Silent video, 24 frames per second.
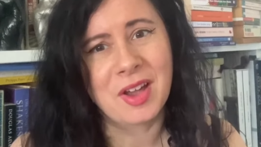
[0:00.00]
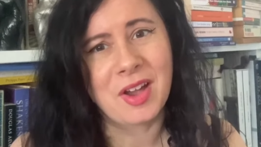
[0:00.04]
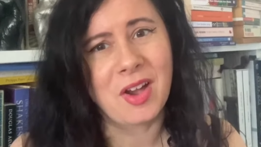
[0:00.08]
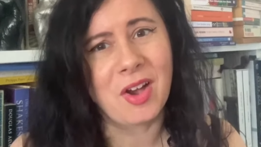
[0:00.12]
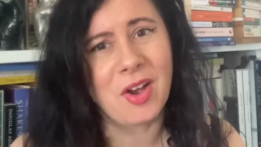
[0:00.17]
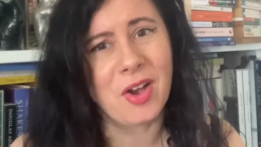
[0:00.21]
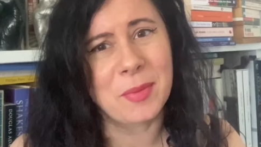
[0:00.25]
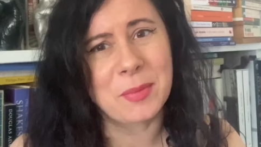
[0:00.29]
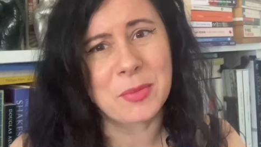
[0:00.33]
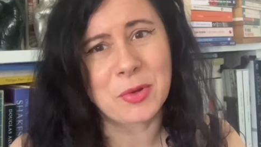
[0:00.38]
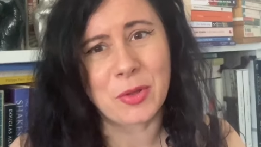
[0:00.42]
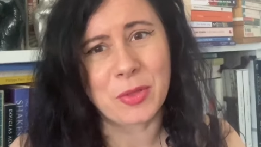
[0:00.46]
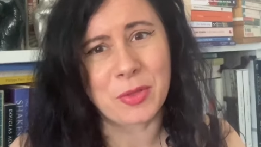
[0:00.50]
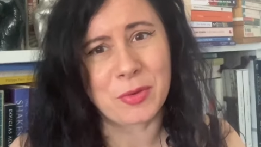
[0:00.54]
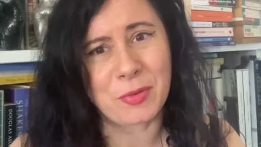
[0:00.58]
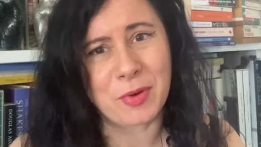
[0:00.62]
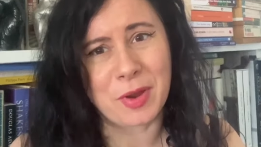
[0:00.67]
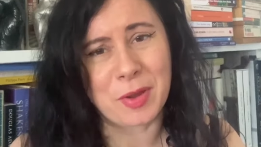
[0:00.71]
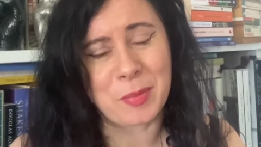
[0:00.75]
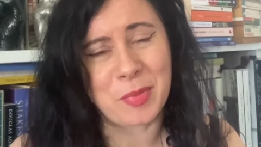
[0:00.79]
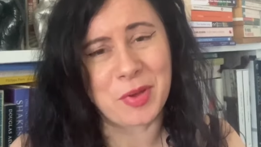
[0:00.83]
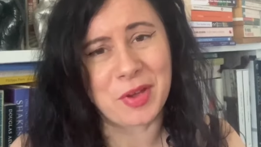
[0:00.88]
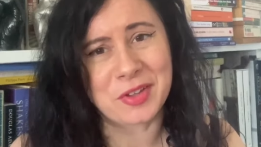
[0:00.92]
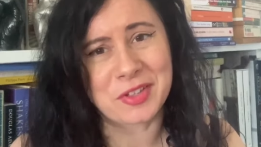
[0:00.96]
I'm not the
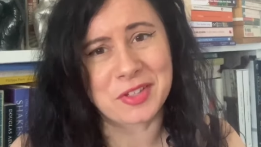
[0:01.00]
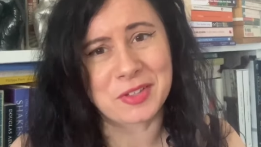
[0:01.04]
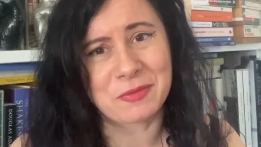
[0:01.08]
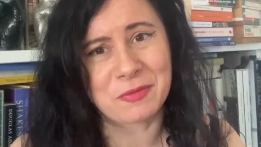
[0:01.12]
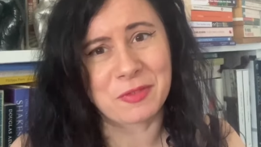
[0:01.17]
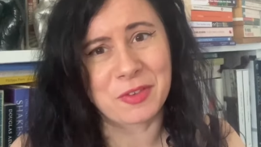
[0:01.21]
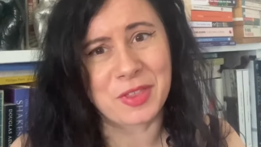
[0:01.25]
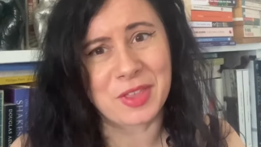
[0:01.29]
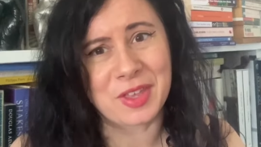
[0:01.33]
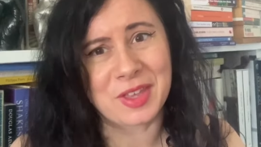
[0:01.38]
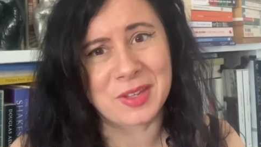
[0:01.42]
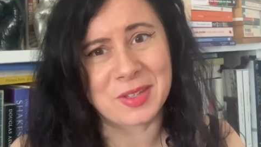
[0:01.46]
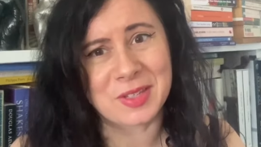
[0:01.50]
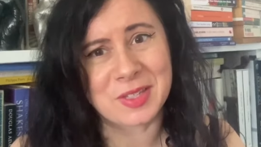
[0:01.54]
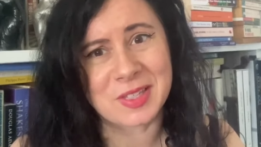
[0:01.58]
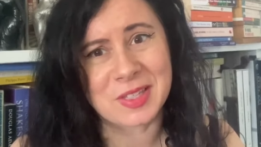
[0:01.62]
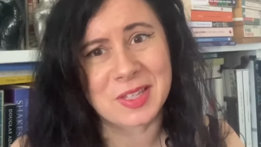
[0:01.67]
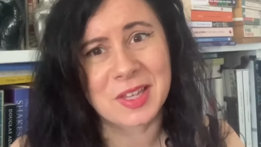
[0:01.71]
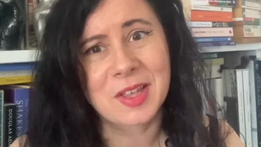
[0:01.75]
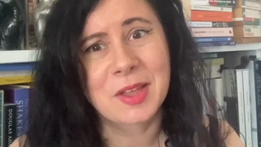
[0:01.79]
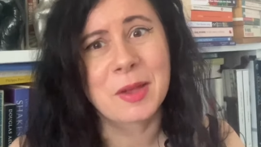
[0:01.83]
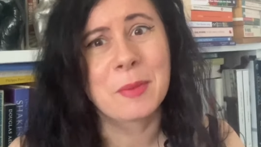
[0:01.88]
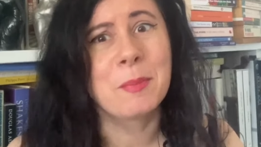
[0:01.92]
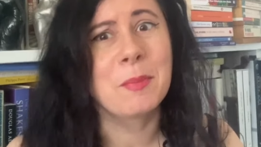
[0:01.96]
right person for this.
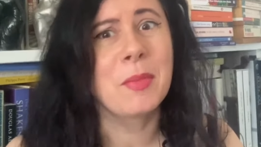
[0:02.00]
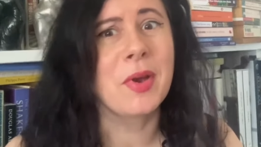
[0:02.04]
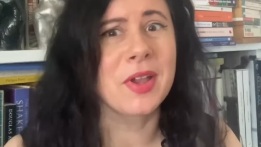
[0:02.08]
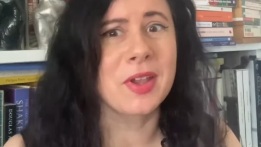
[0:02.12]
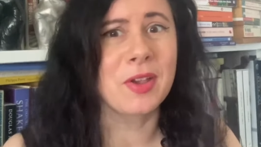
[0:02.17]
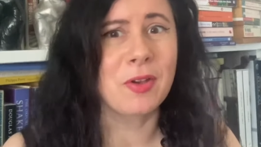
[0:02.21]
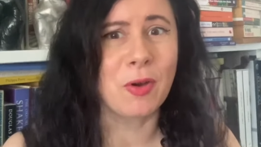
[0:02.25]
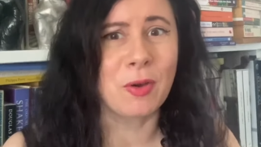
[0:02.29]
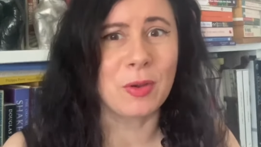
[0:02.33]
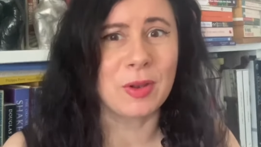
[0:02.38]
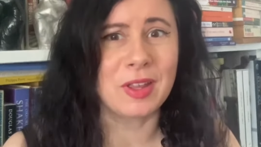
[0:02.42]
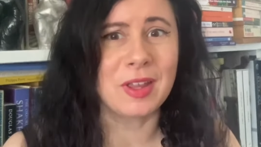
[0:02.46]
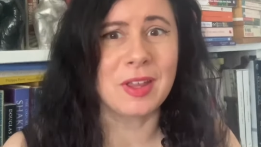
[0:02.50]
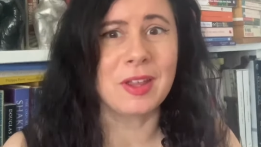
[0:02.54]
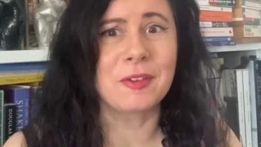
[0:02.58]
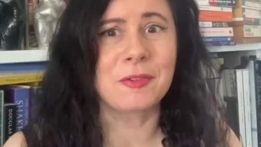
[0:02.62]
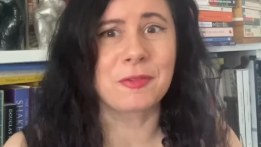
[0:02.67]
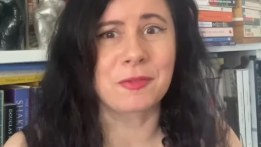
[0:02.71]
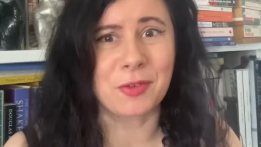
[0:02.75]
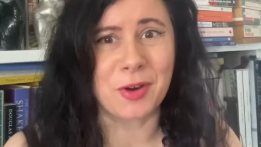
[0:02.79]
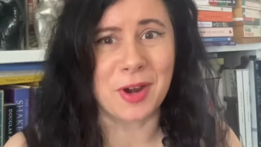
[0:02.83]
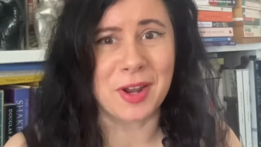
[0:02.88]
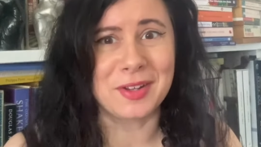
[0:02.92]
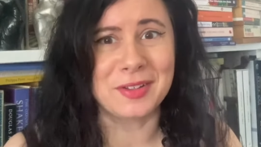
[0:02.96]
My colleague,
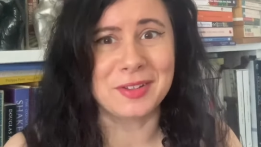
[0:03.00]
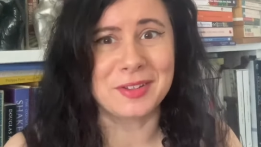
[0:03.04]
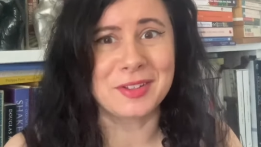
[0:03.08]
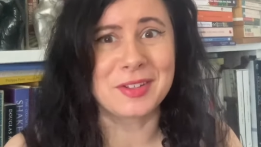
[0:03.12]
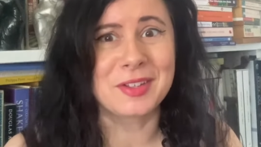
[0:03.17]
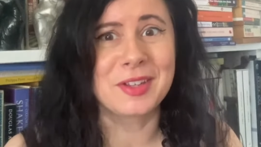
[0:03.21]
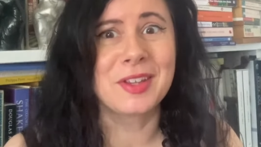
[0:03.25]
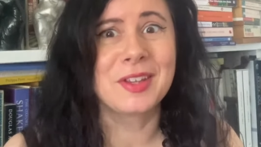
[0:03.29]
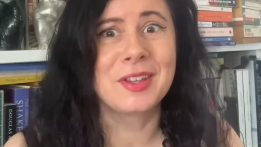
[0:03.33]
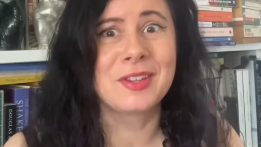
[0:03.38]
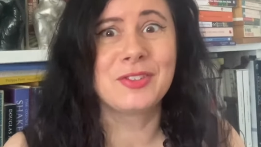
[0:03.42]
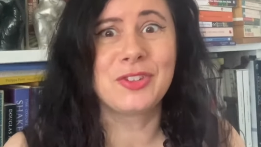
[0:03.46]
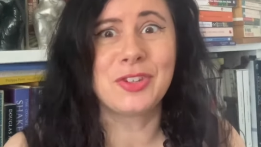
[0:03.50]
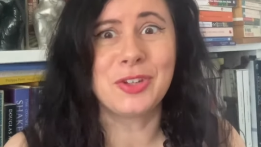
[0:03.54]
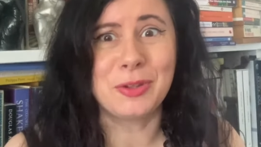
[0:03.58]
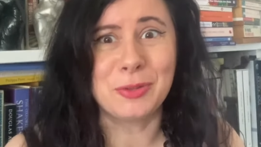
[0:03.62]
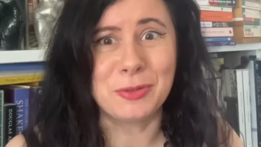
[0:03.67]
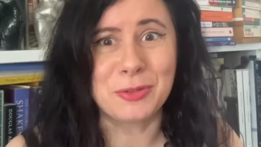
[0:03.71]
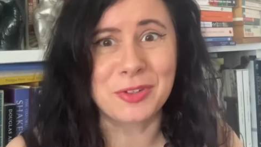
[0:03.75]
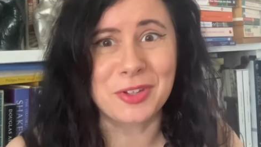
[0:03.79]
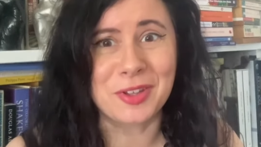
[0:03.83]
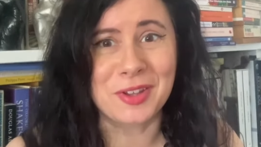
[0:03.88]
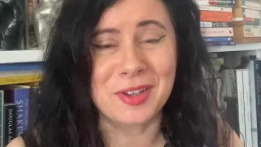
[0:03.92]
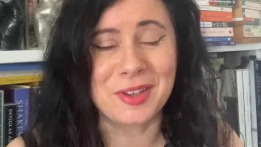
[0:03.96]
friend,
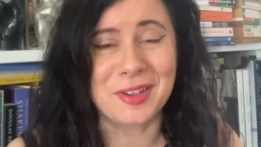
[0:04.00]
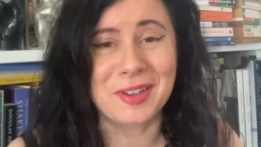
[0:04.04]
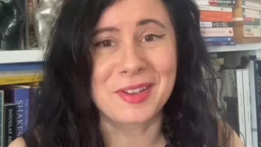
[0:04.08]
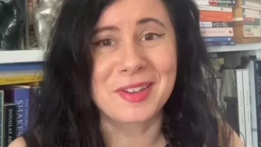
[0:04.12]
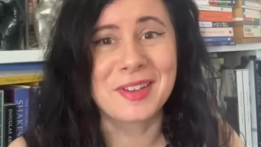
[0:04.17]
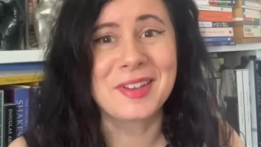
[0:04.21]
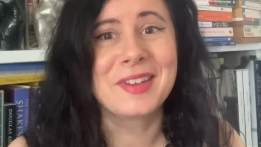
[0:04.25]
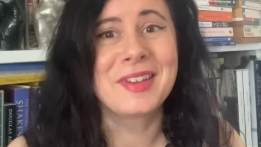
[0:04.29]
tutor,